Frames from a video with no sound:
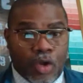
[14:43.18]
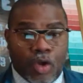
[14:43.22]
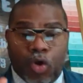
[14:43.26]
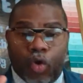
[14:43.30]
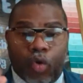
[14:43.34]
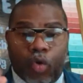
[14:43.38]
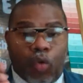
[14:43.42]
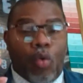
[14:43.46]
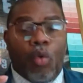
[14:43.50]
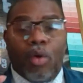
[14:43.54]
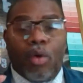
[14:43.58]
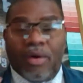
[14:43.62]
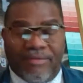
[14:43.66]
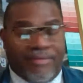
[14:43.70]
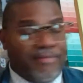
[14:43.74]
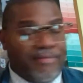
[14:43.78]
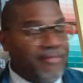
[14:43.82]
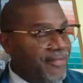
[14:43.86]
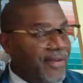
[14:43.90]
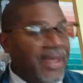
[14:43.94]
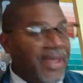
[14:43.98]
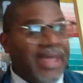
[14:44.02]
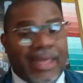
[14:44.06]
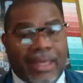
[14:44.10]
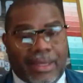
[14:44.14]
on
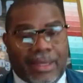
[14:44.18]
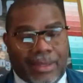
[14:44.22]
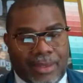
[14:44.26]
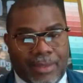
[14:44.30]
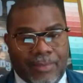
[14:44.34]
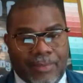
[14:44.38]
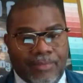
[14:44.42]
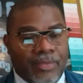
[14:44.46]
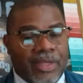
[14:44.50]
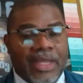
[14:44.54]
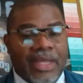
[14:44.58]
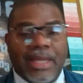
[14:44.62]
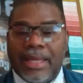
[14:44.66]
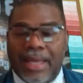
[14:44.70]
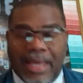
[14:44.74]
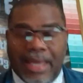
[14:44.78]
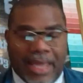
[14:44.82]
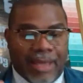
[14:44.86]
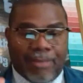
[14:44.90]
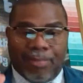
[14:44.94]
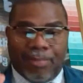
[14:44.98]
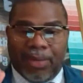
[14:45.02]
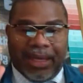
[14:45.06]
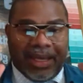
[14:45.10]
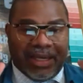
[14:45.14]
faith and
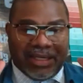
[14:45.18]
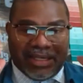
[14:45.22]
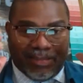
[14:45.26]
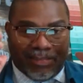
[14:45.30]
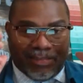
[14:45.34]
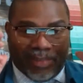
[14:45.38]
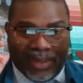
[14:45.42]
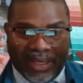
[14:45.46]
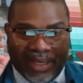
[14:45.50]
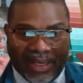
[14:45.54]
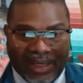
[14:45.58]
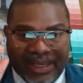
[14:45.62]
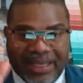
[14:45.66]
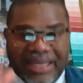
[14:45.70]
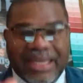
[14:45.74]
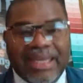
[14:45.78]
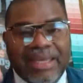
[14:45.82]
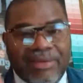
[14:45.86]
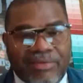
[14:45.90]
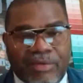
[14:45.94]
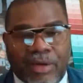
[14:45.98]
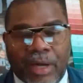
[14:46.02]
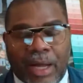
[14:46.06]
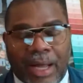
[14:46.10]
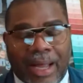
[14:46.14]
begin to believe
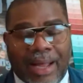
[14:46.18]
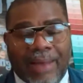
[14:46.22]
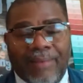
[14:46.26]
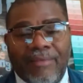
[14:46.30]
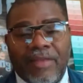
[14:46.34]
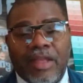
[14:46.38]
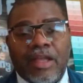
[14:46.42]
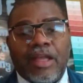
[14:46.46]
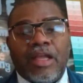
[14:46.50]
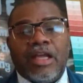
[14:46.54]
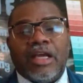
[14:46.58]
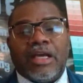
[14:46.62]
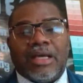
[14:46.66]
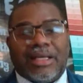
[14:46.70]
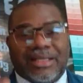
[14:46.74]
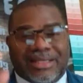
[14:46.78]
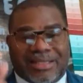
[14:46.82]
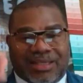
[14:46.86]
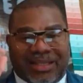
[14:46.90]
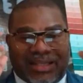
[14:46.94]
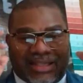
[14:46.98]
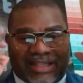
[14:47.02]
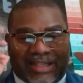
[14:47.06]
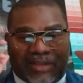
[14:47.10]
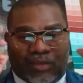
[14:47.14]
God. Because
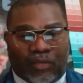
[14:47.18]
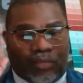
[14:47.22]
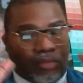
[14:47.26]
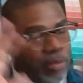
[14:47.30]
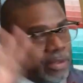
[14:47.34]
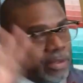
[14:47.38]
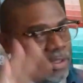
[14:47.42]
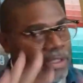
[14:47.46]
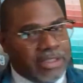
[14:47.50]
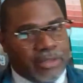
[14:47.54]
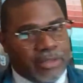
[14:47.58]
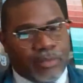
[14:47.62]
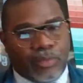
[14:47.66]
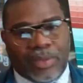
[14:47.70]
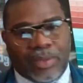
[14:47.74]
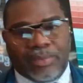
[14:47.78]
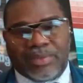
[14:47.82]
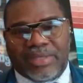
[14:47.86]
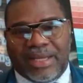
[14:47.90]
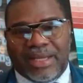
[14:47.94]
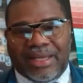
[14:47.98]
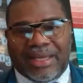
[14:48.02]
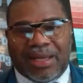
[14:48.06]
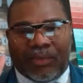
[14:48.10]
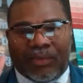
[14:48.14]
because this is what I'm
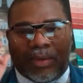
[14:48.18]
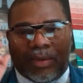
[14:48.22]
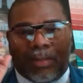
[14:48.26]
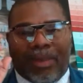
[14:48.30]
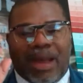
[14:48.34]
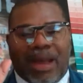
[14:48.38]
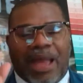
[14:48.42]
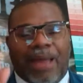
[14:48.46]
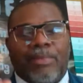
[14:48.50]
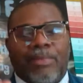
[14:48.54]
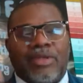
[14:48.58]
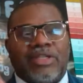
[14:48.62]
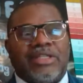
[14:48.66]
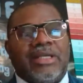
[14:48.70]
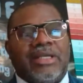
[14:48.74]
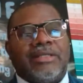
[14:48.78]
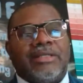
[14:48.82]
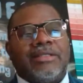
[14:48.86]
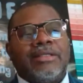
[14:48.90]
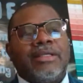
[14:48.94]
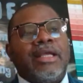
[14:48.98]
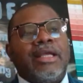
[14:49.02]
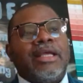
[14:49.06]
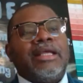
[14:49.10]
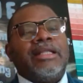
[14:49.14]
saying. Now the Bible says
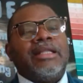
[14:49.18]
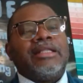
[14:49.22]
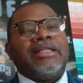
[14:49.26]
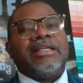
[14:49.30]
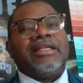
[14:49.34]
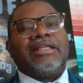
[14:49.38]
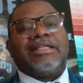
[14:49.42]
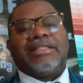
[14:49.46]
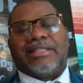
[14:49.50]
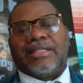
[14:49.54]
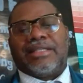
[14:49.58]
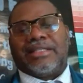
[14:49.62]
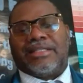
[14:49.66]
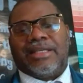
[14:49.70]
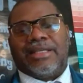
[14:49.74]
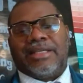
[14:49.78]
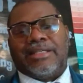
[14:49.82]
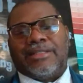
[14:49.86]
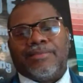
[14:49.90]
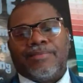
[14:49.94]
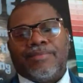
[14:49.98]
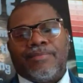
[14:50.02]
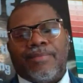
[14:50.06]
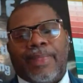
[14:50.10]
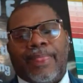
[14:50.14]
teaches us this:
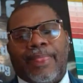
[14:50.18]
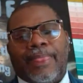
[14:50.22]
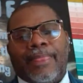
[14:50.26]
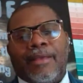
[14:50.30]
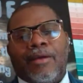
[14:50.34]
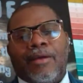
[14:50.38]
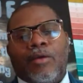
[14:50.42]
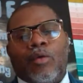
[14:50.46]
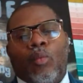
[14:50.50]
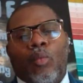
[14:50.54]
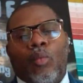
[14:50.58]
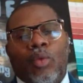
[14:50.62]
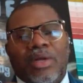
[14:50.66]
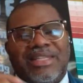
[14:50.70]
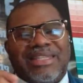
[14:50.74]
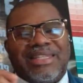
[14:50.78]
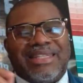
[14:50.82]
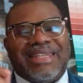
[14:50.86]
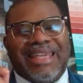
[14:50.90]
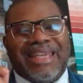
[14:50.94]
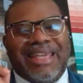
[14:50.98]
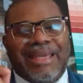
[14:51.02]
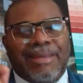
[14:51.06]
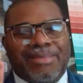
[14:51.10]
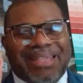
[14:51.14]
what
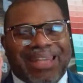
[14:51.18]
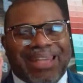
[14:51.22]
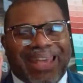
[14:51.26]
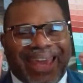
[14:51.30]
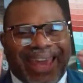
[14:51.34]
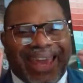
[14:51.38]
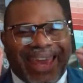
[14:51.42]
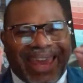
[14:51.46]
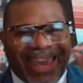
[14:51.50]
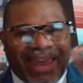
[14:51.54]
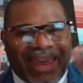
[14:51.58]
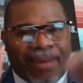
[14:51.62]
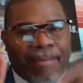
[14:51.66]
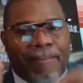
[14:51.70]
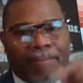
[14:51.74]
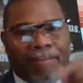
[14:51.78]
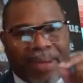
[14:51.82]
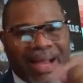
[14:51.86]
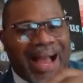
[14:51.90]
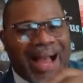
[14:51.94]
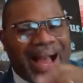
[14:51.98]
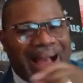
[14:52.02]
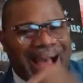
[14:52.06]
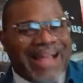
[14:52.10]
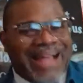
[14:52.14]
seems
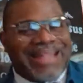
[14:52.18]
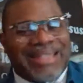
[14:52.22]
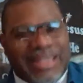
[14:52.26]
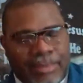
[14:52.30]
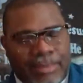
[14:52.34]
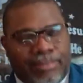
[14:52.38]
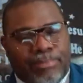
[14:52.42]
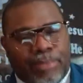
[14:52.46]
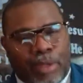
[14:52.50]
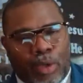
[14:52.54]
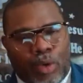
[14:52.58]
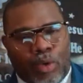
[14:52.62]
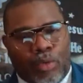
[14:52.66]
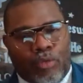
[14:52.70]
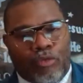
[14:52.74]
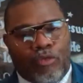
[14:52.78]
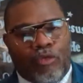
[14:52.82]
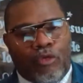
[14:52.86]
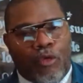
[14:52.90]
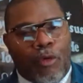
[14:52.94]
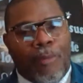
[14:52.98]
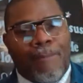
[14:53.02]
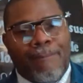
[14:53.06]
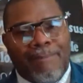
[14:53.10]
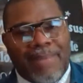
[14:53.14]
impossible
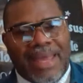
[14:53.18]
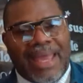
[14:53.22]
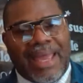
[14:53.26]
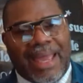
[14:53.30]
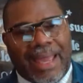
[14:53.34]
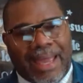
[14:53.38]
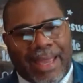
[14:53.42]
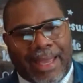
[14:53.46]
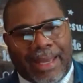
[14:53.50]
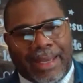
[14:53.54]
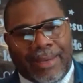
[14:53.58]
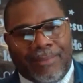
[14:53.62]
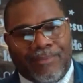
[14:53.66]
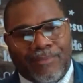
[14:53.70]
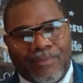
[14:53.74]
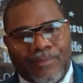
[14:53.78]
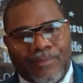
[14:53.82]
for man